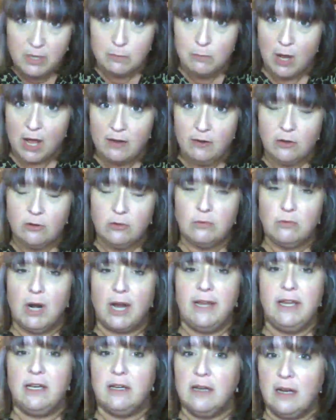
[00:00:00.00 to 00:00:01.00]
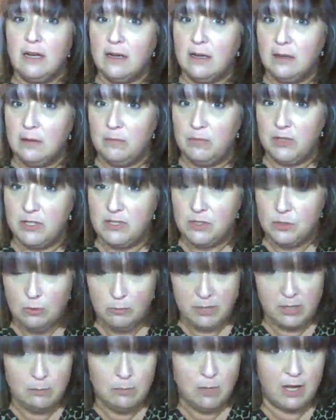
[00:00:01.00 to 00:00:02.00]
model, right? The
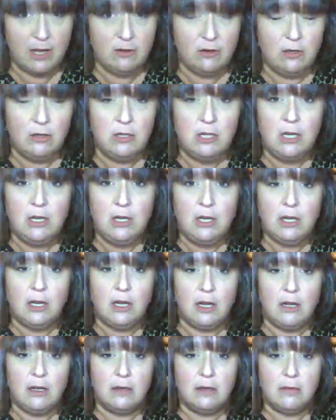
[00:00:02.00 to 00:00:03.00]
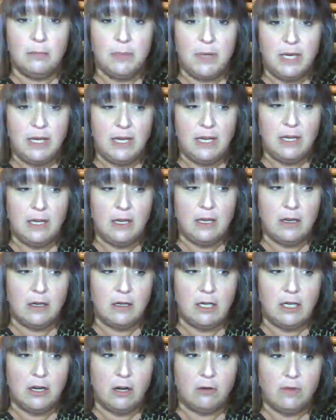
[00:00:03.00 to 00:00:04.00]
Toulmin model being,
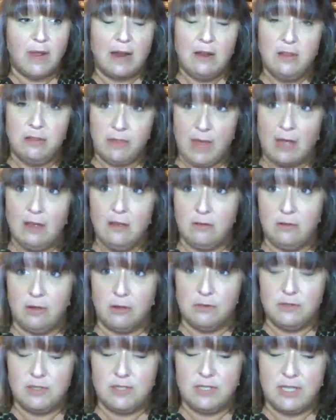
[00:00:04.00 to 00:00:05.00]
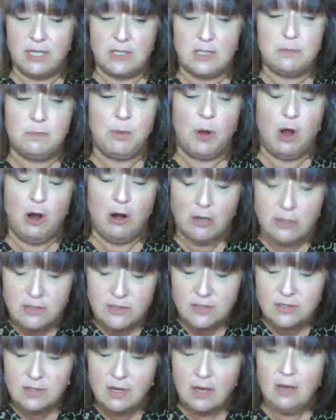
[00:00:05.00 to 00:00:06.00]
that those 6
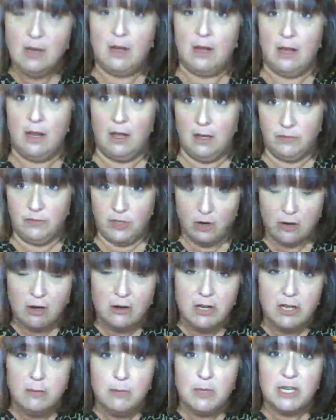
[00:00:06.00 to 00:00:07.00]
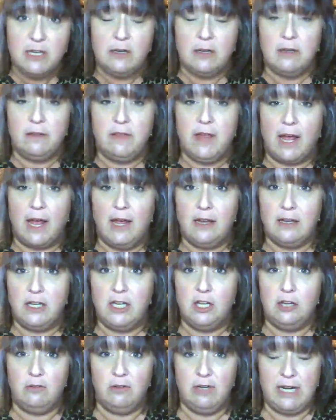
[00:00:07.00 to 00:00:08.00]
parts of an argument that
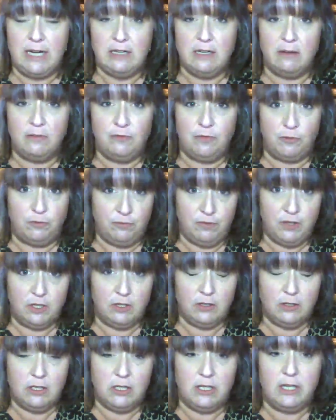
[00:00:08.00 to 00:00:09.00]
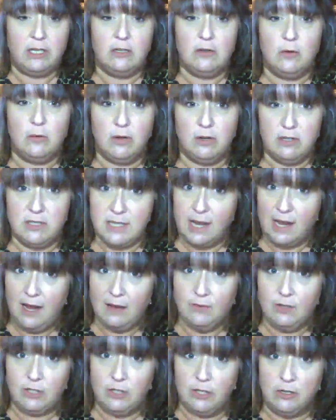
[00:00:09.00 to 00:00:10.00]
you need to fulfill in order to
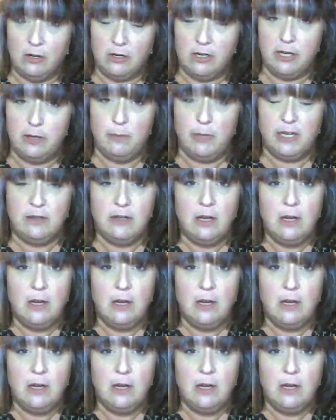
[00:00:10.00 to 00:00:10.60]
have a good argument.